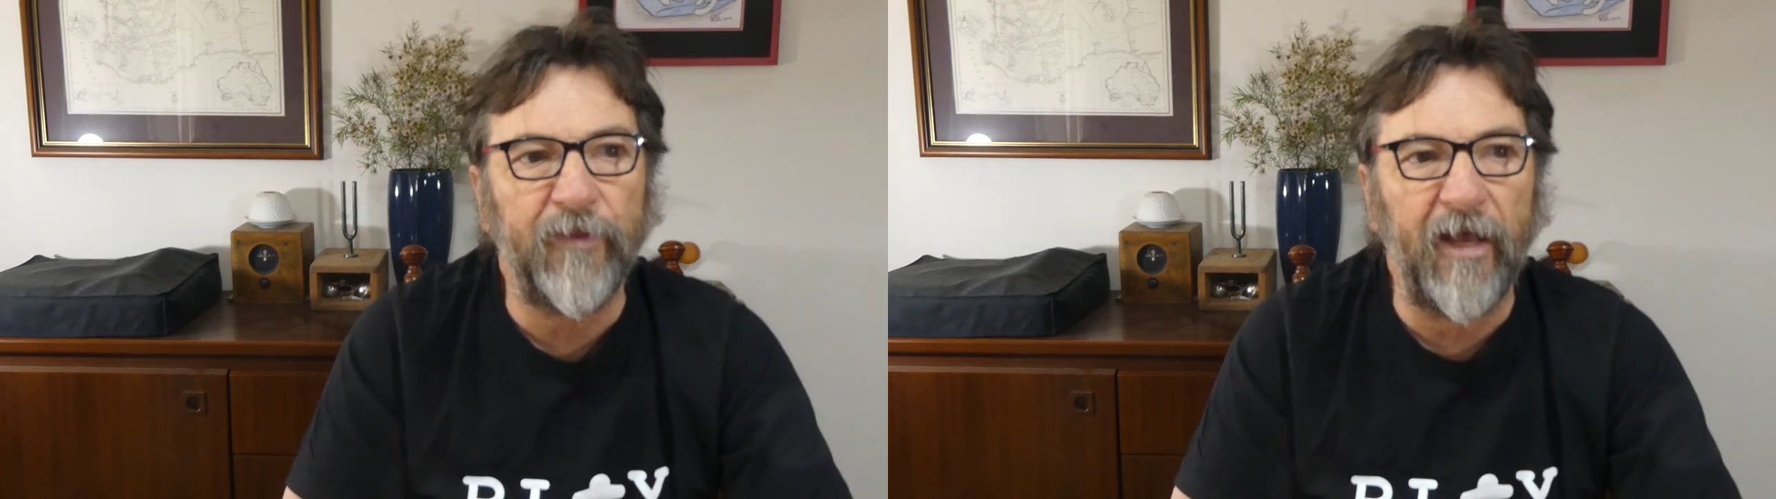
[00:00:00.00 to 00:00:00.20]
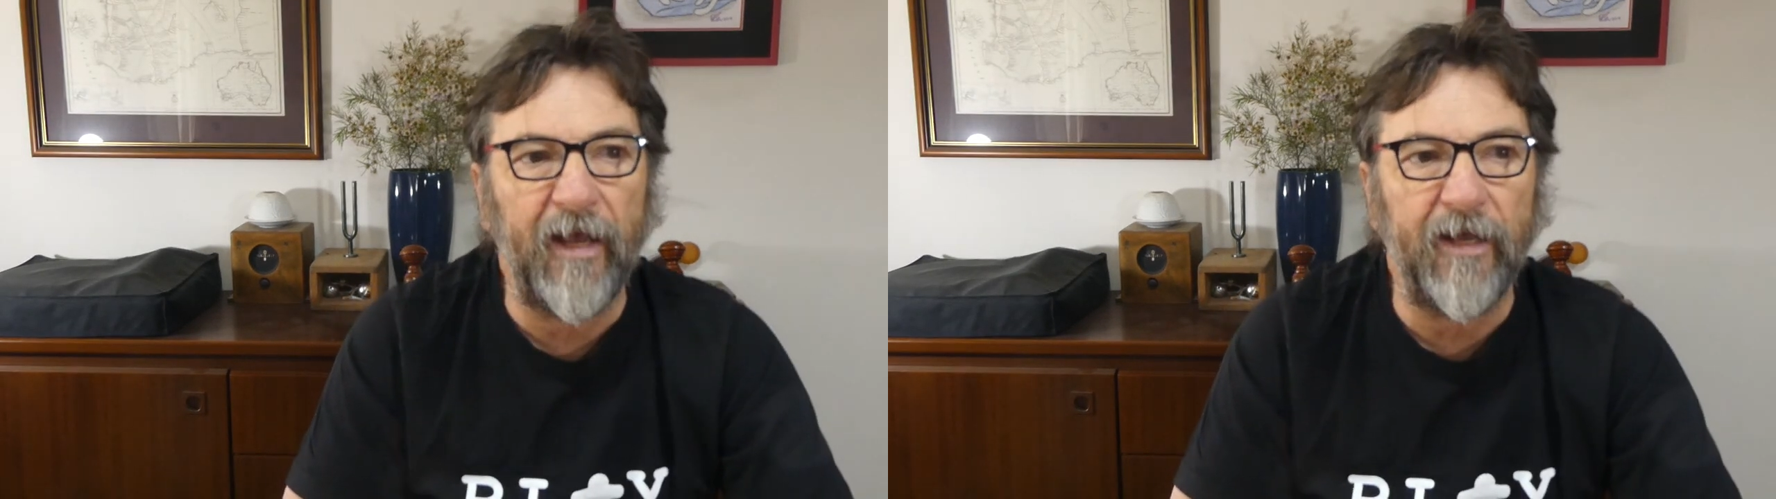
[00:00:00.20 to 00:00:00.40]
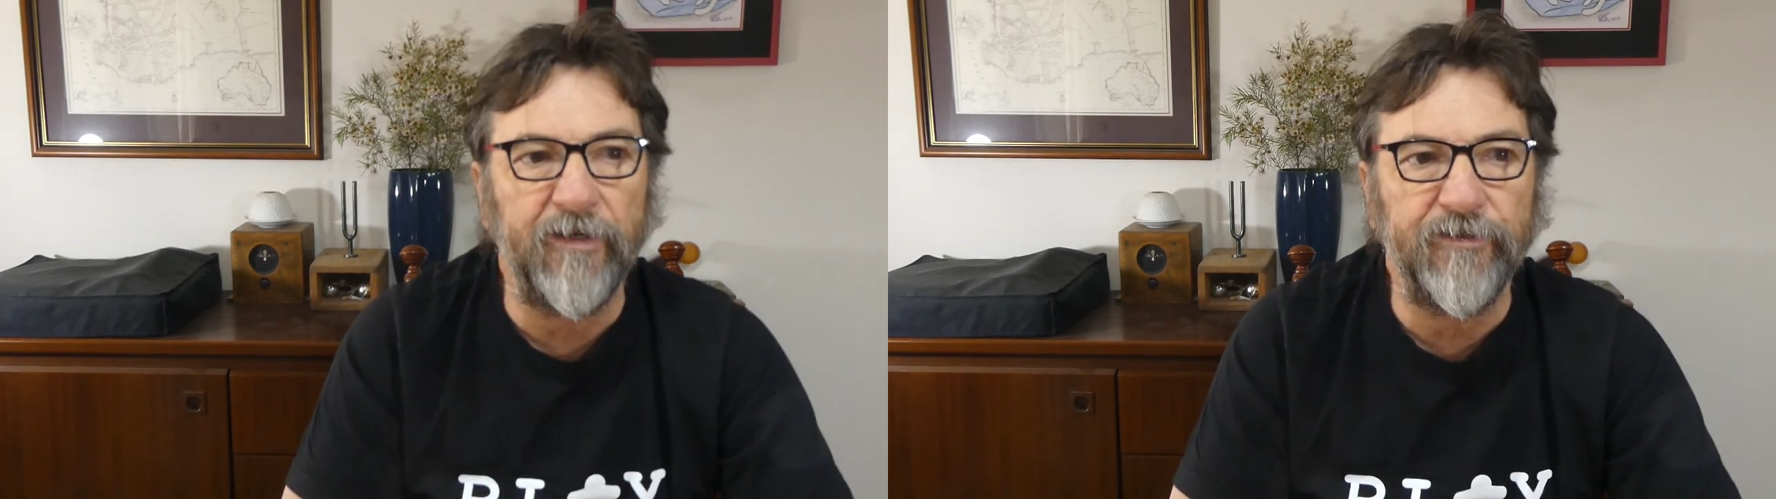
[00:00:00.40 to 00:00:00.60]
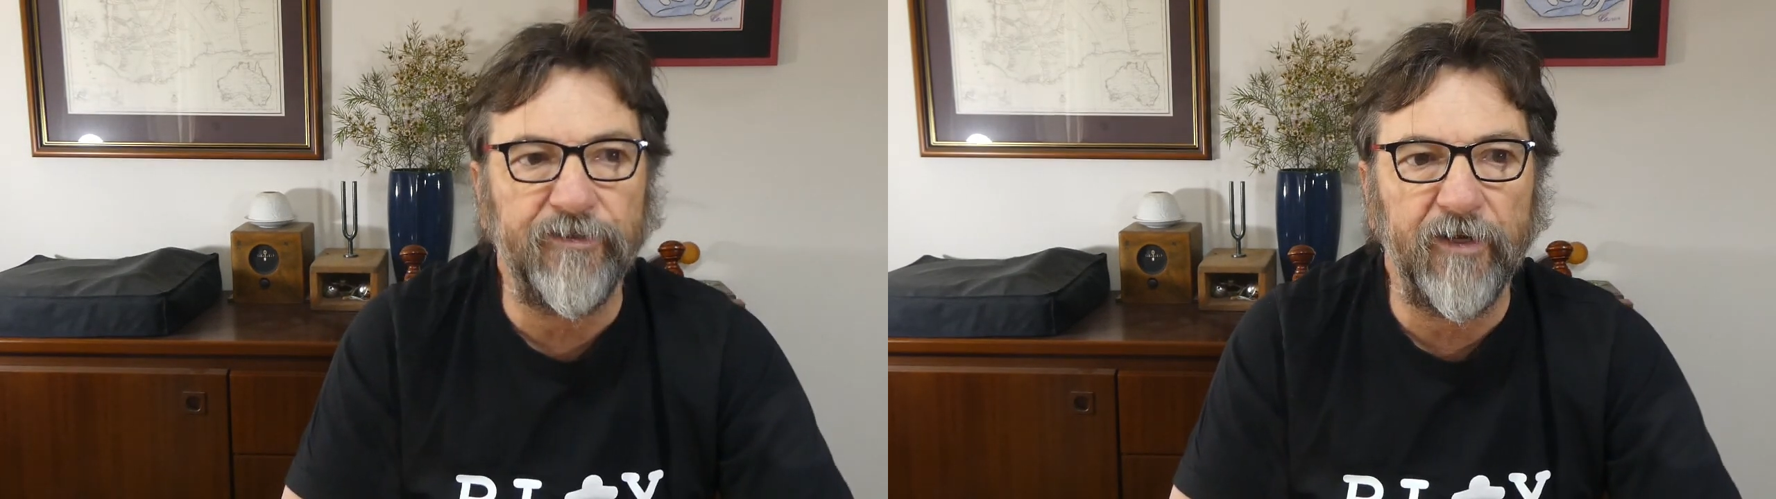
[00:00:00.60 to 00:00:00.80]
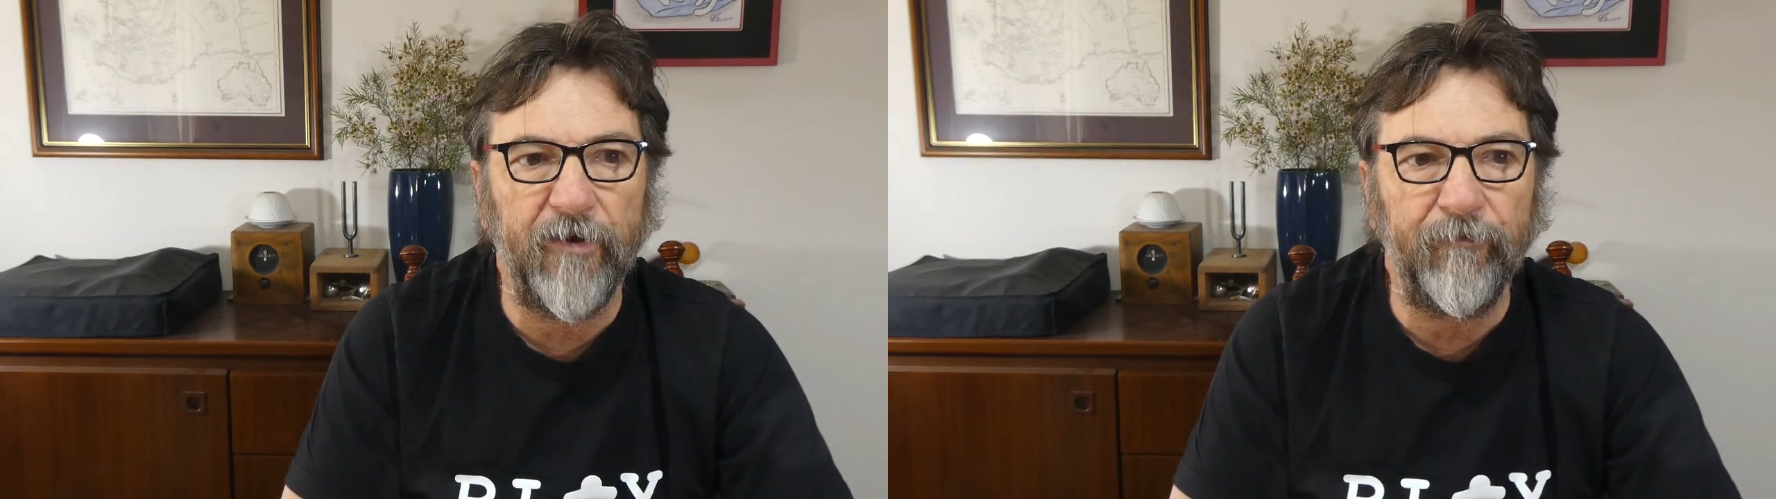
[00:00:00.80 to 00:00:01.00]

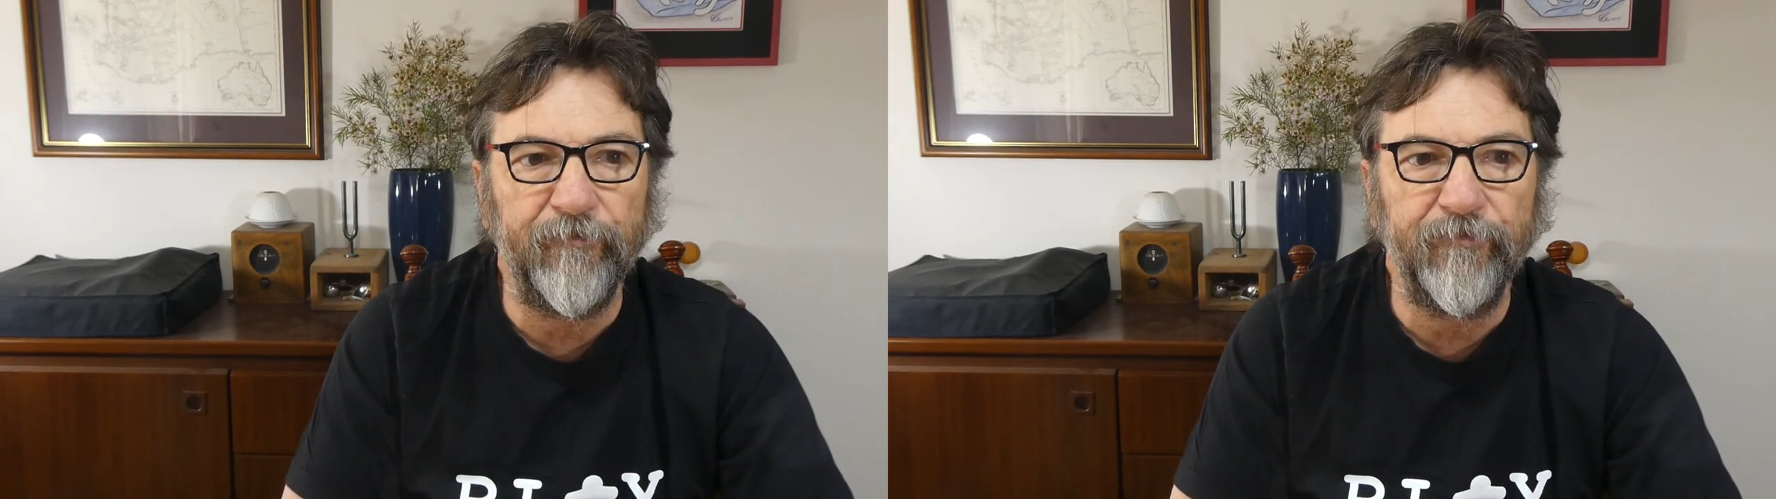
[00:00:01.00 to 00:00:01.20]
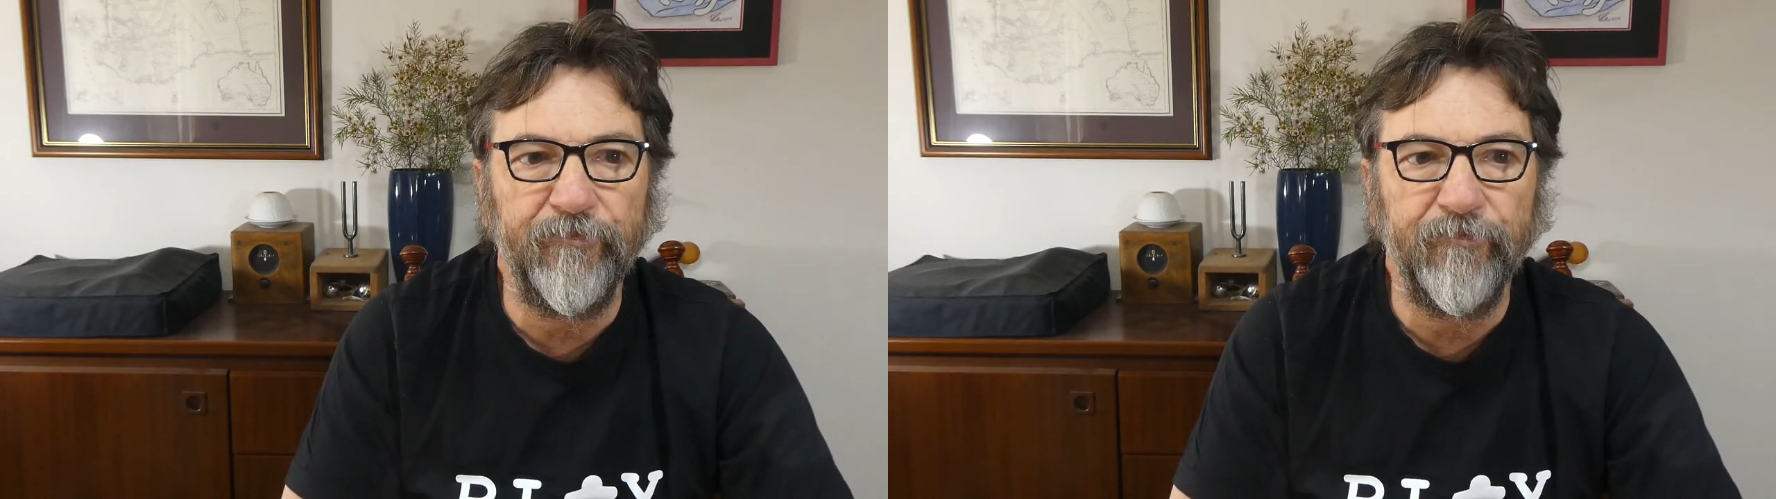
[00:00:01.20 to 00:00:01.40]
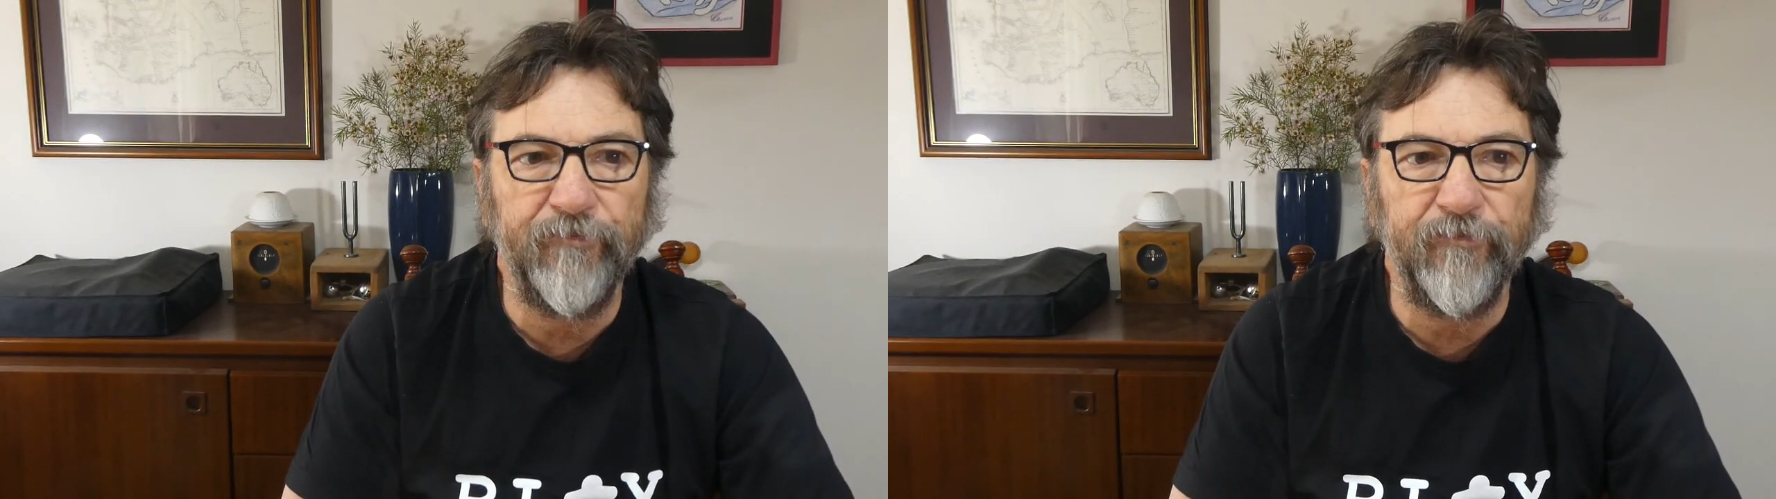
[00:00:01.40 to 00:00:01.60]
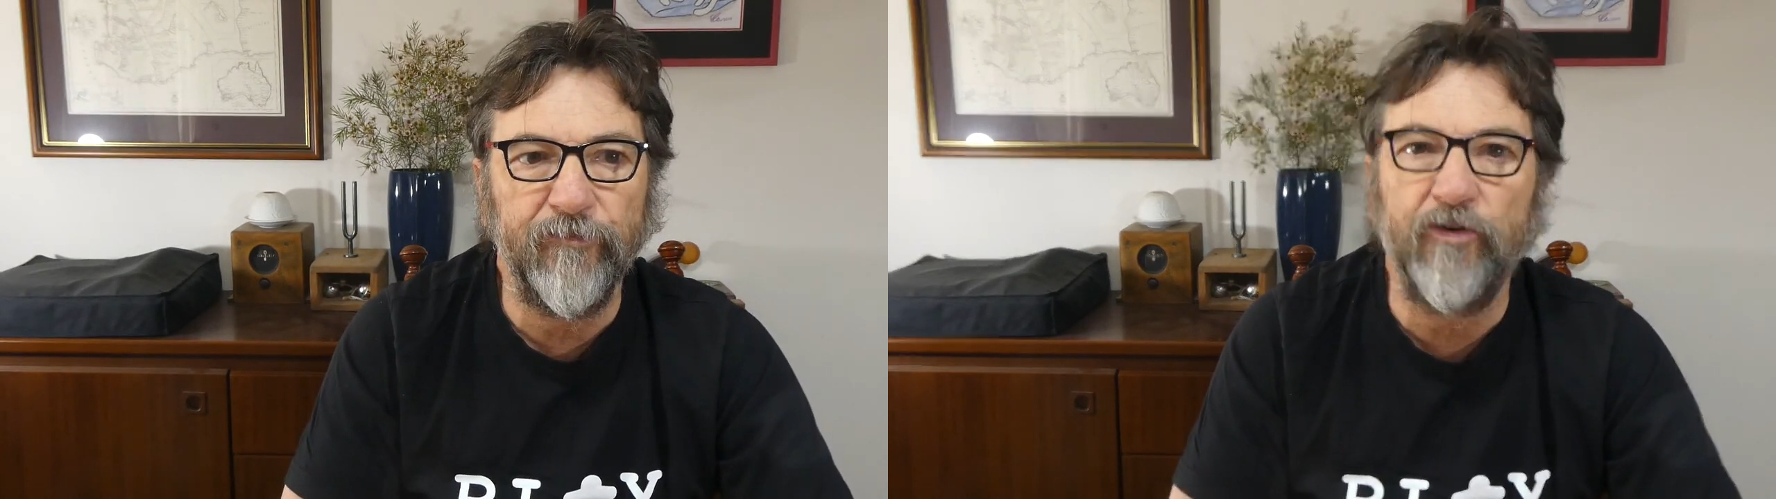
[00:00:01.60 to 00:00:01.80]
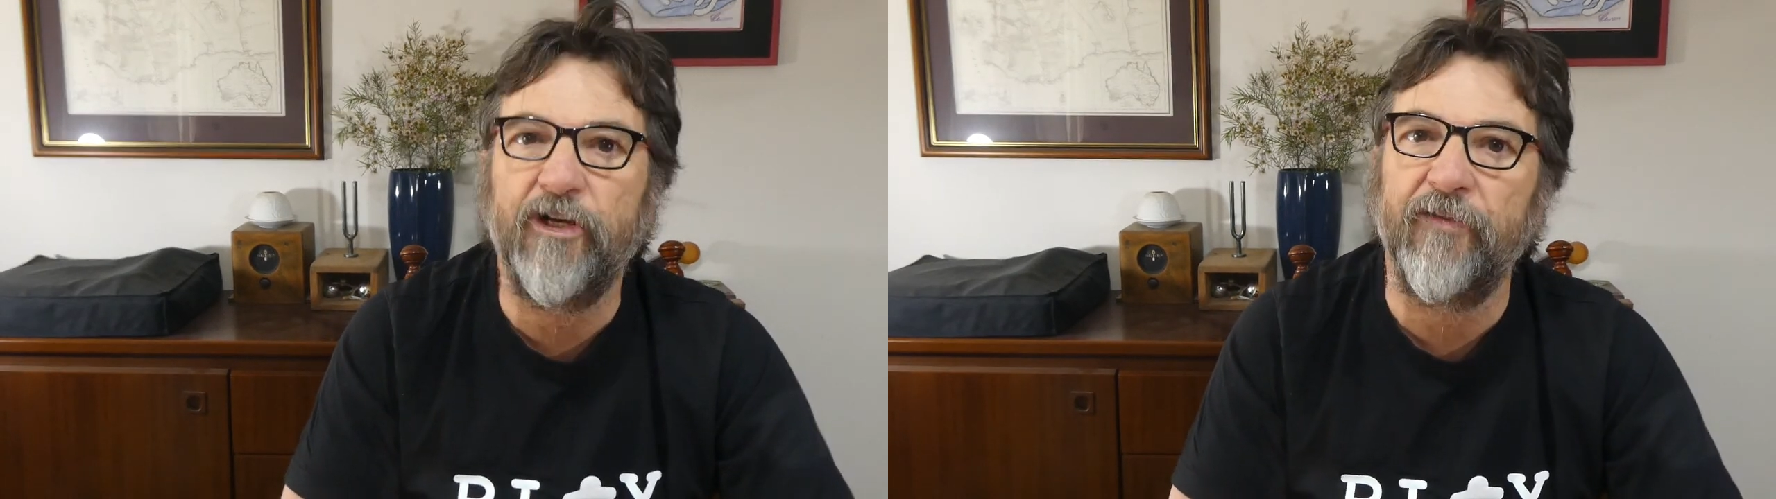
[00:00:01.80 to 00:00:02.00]

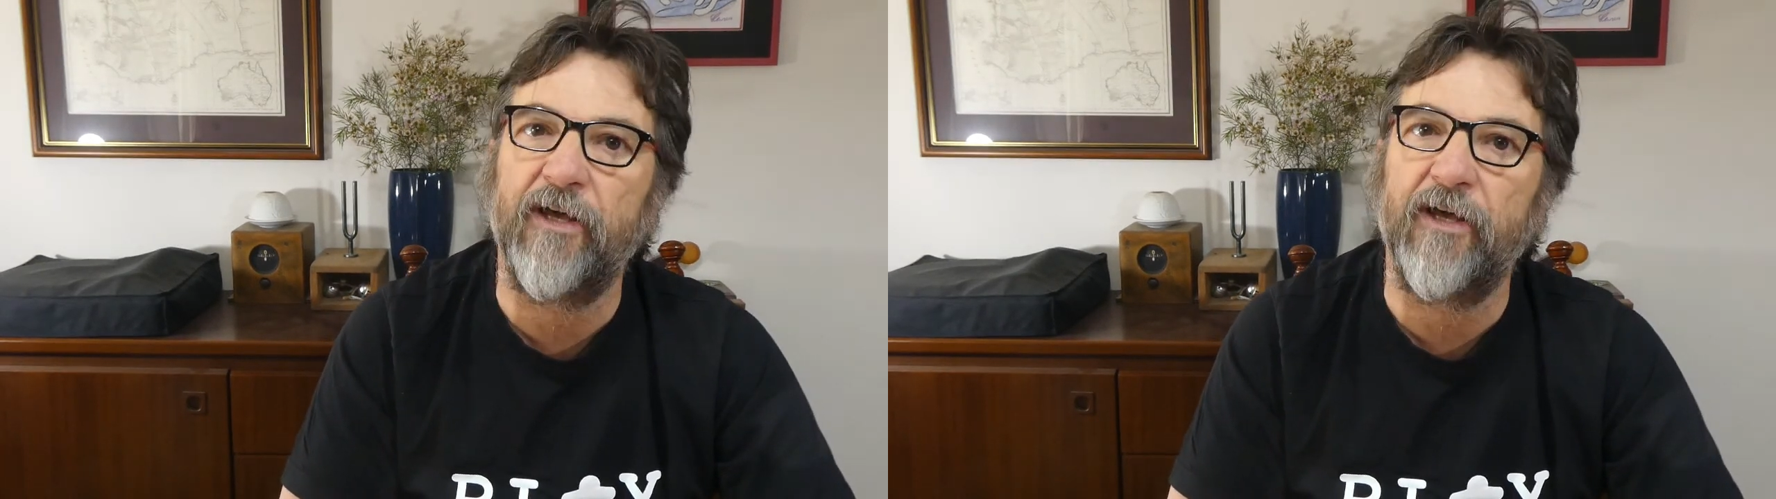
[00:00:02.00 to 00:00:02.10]
get